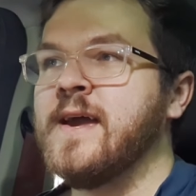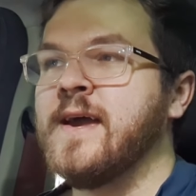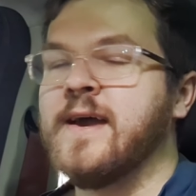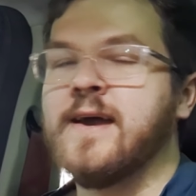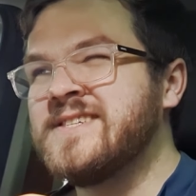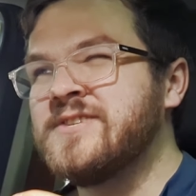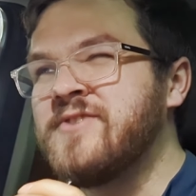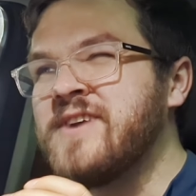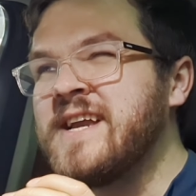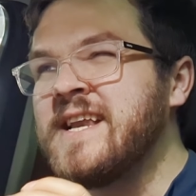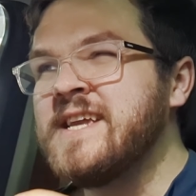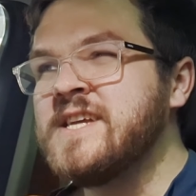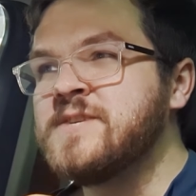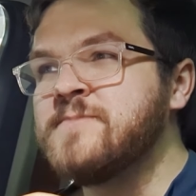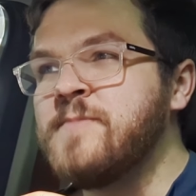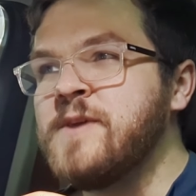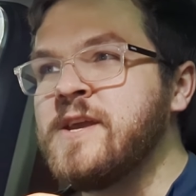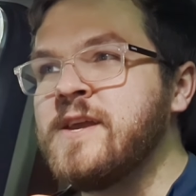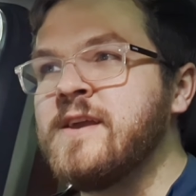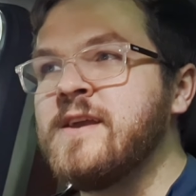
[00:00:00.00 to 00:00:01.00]
Strictly
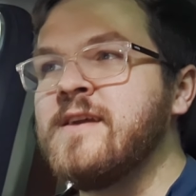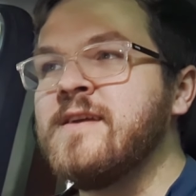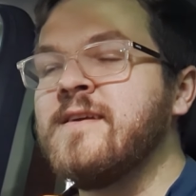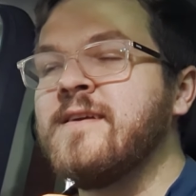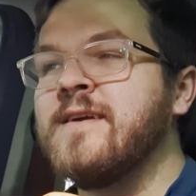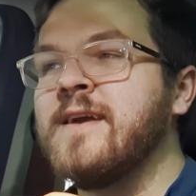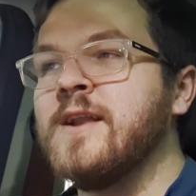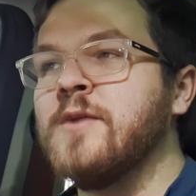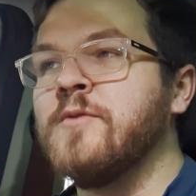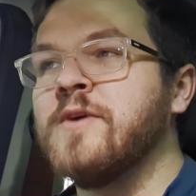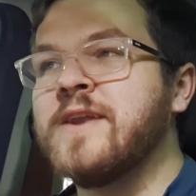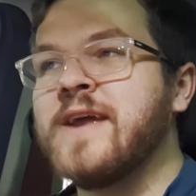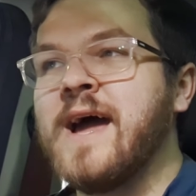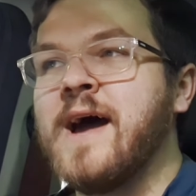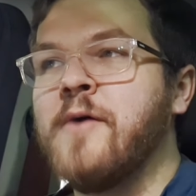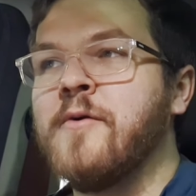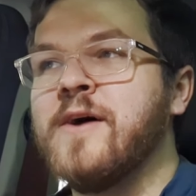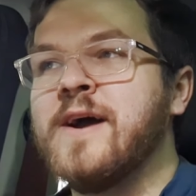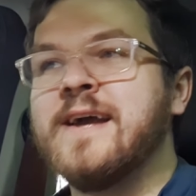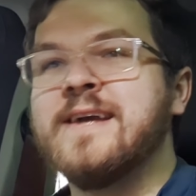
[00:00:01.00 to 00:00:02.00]
speaking, kilowatt
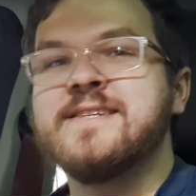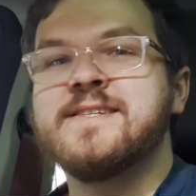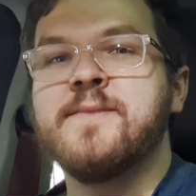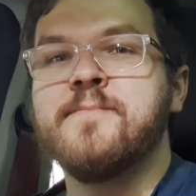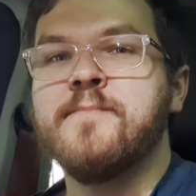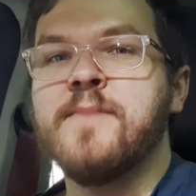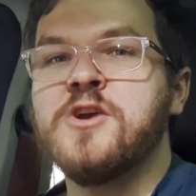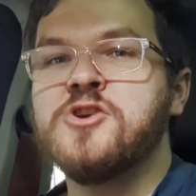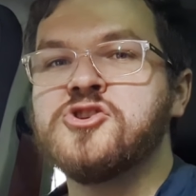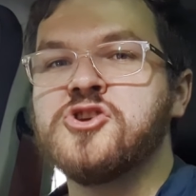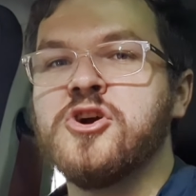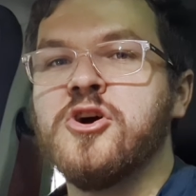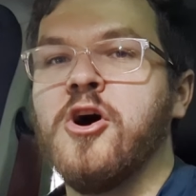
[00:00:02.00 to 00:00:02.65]
hour is a measure